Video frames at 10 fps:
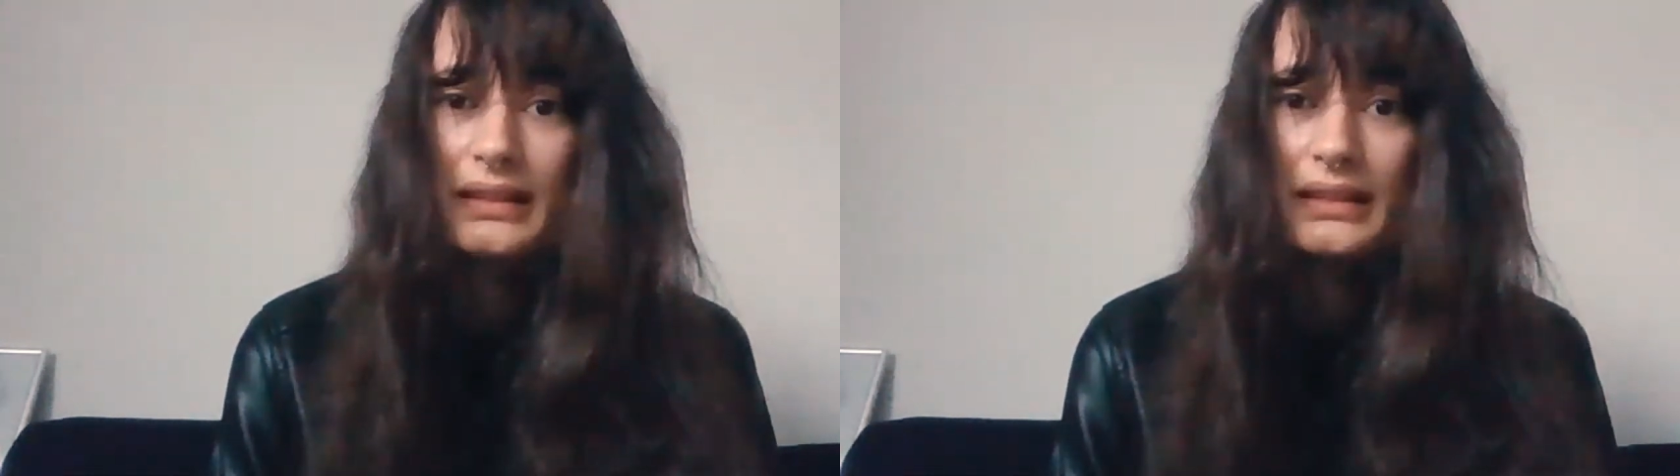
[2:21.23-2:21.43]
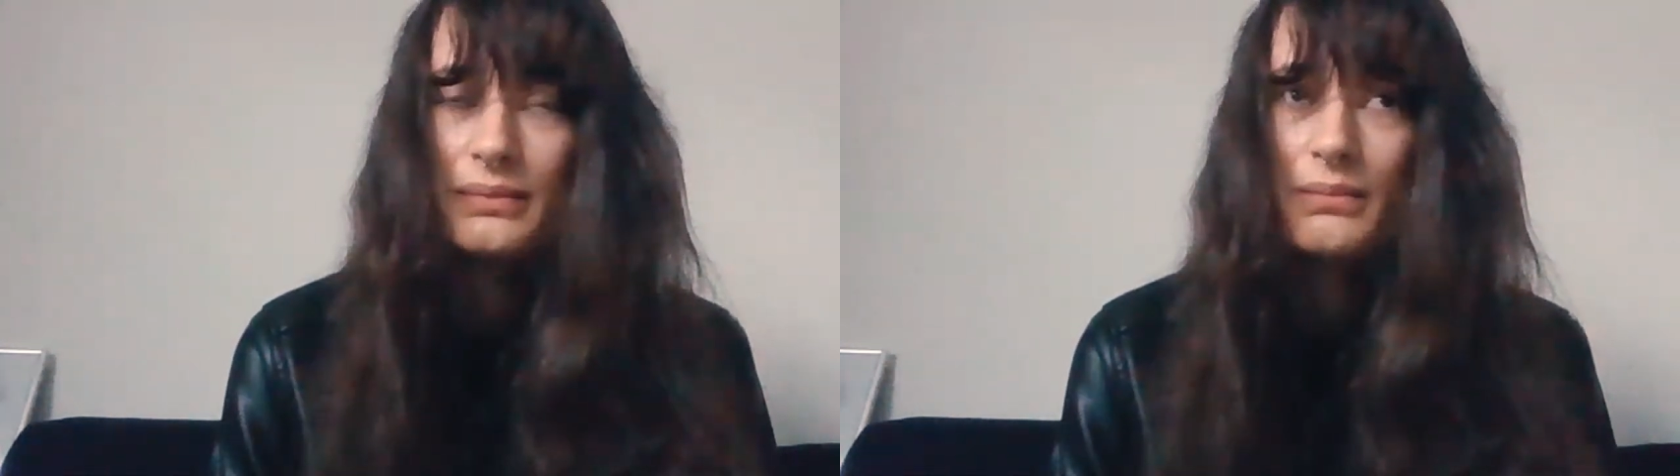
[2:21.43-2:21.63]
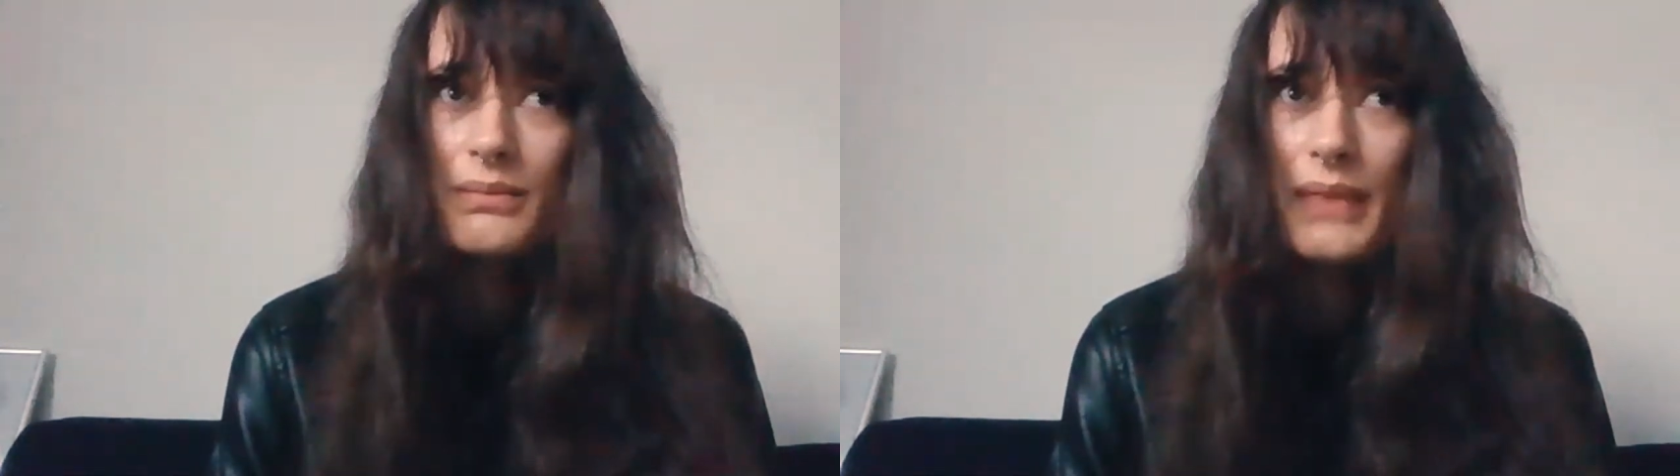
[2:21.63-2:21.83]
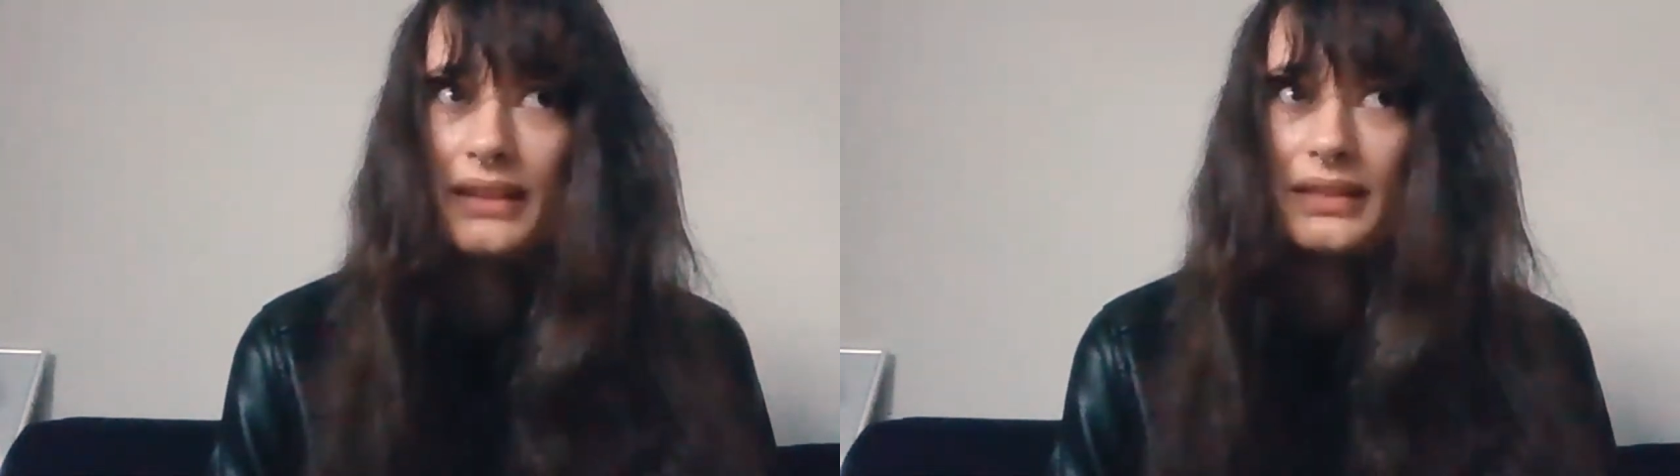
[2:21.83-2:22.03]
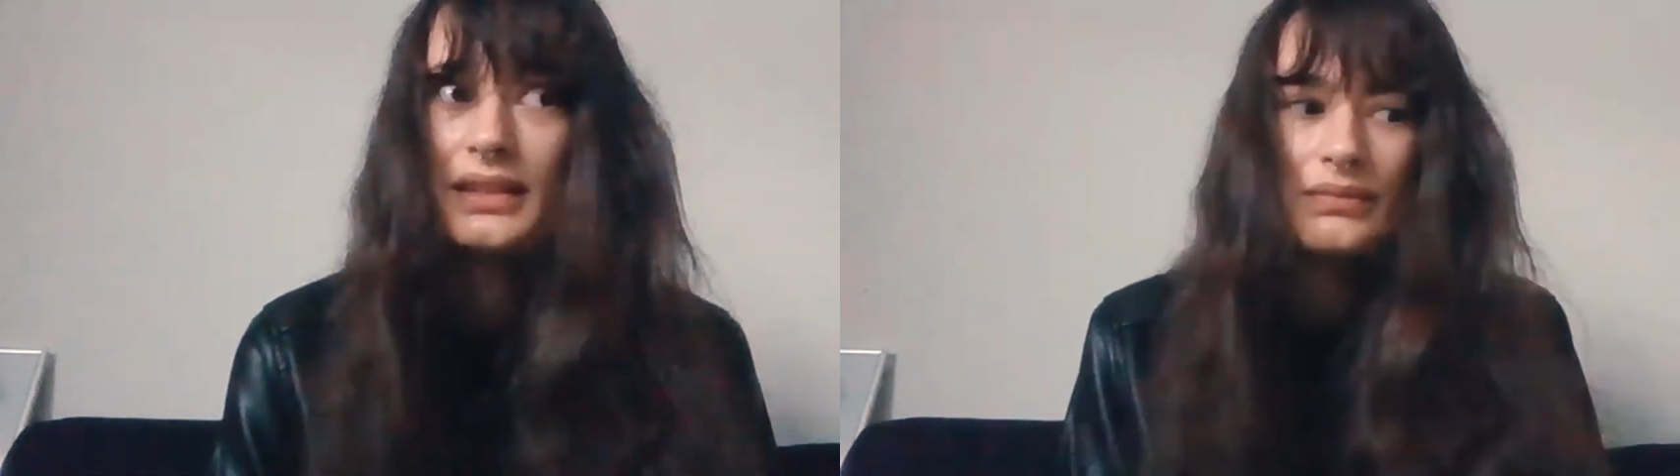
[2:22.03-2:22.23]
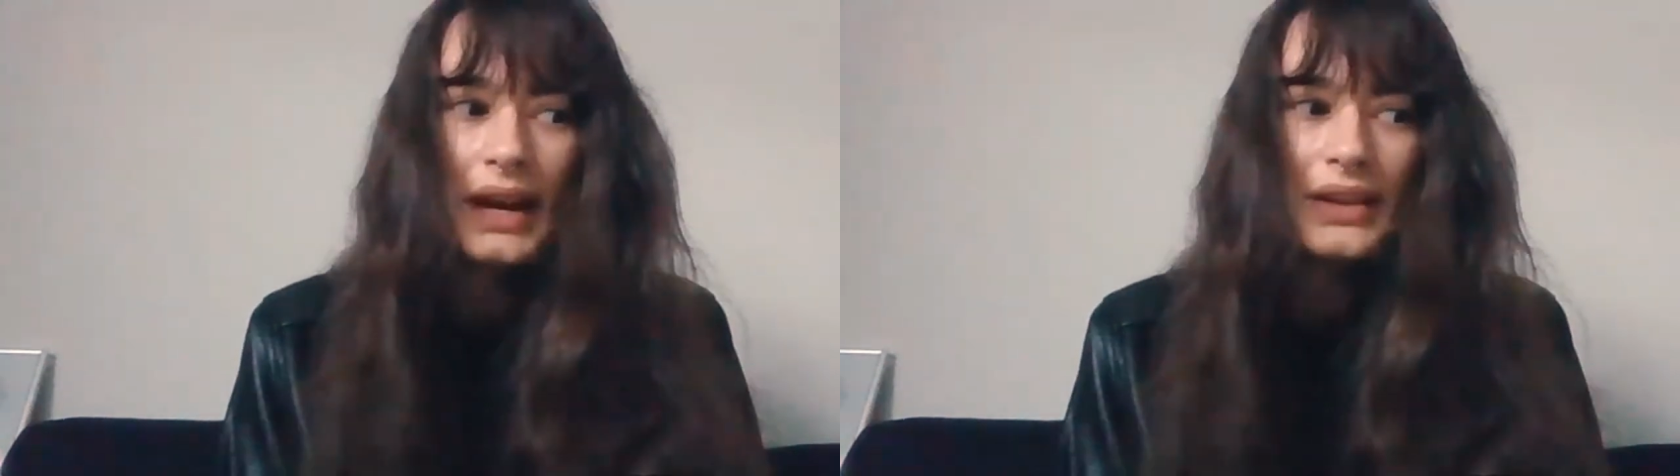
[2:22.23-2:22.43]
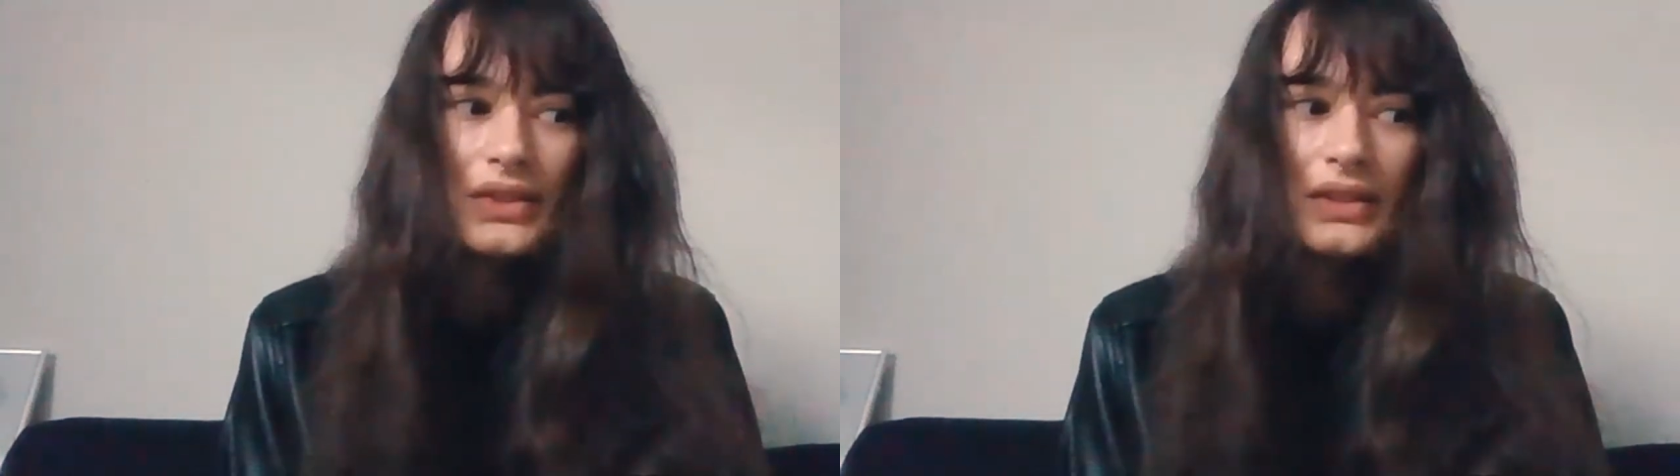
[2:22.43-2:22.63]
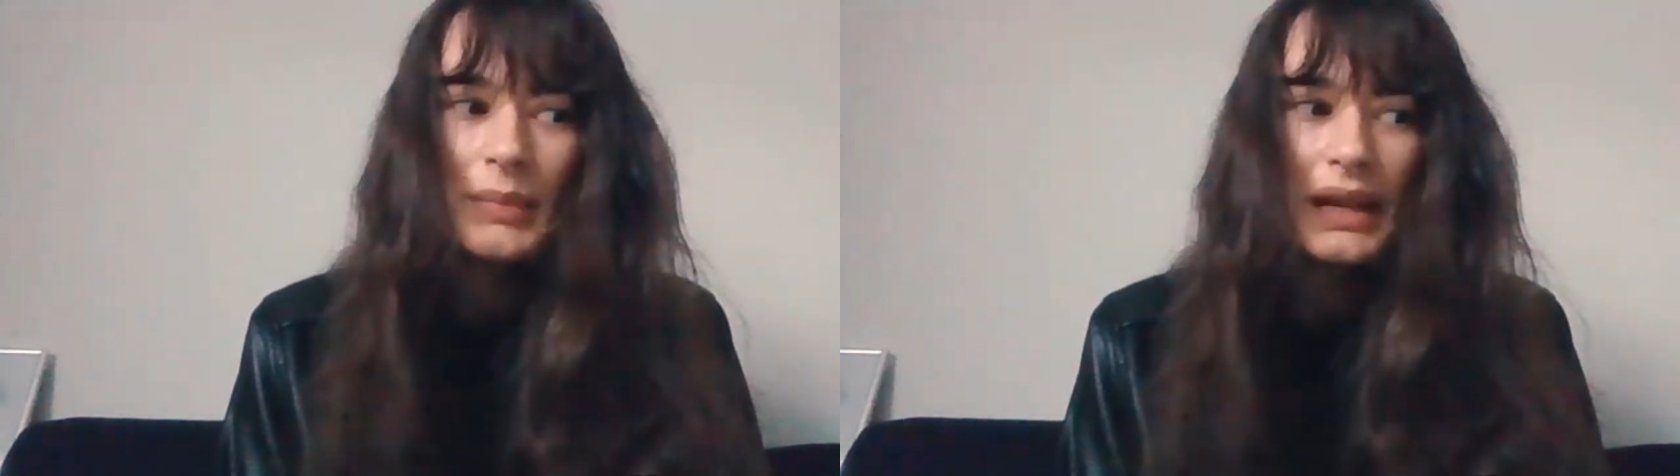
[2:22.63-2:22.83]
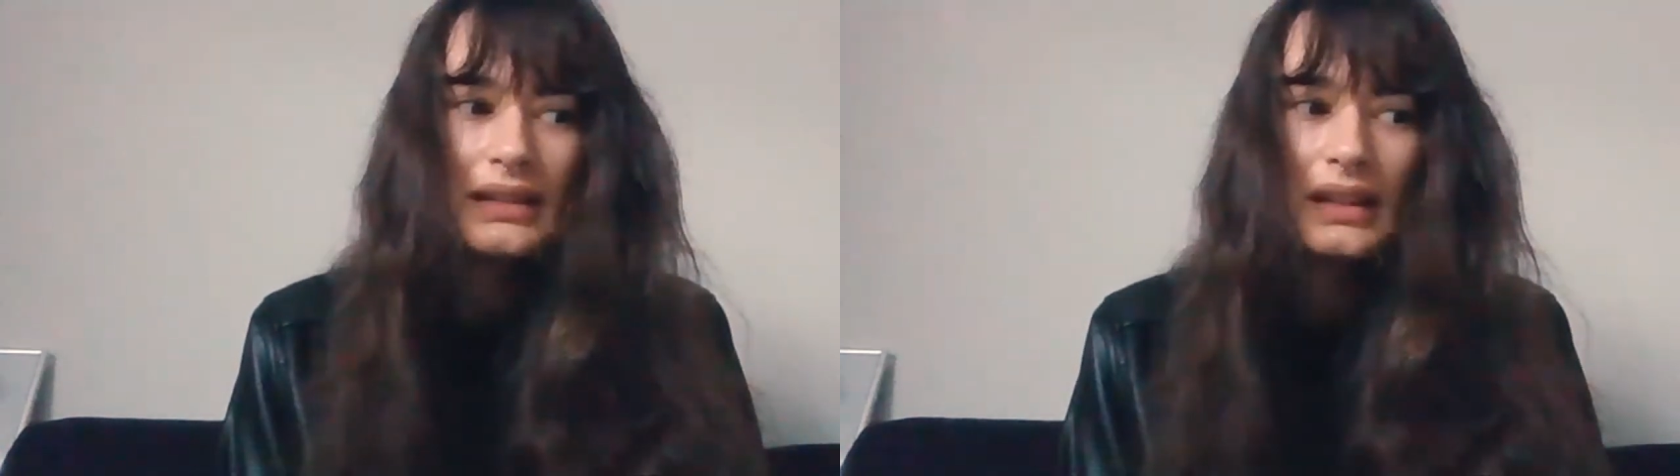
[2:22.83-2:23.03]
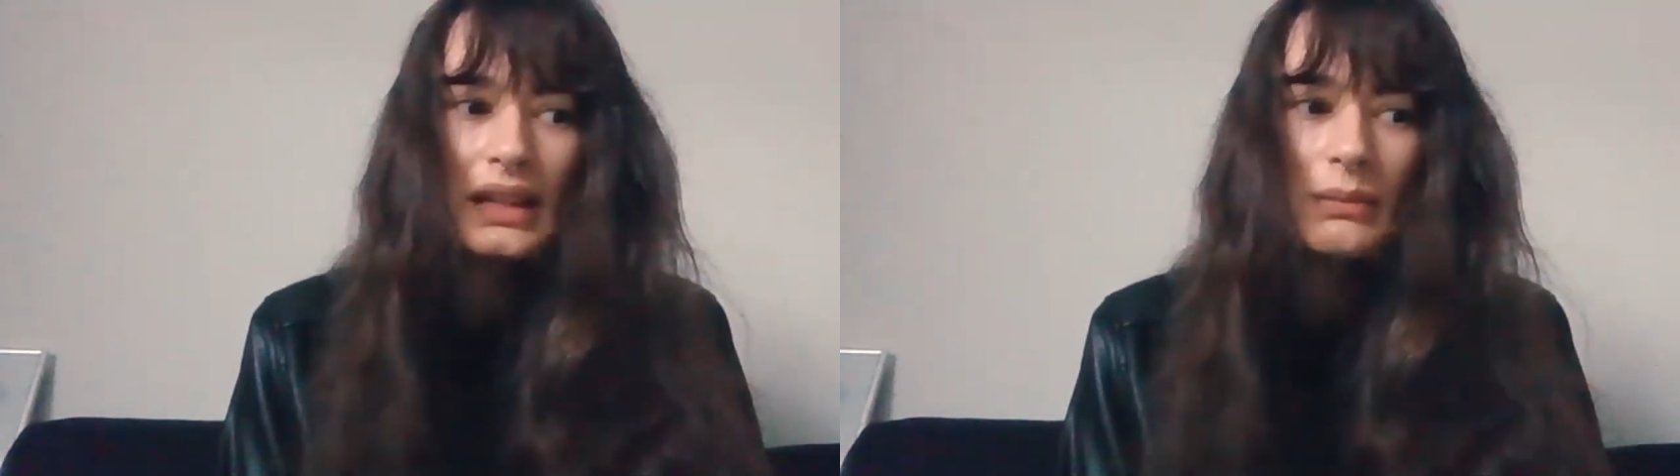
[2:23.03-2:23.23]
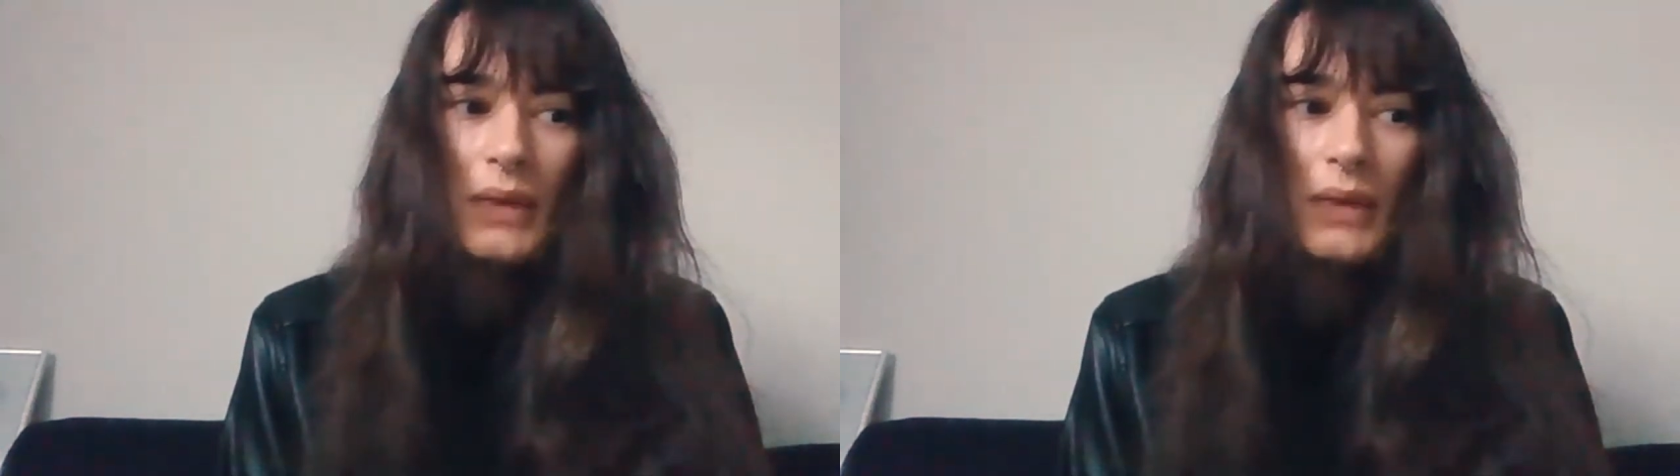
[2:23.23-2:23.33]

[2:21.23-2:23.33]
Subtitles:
massive. I just basically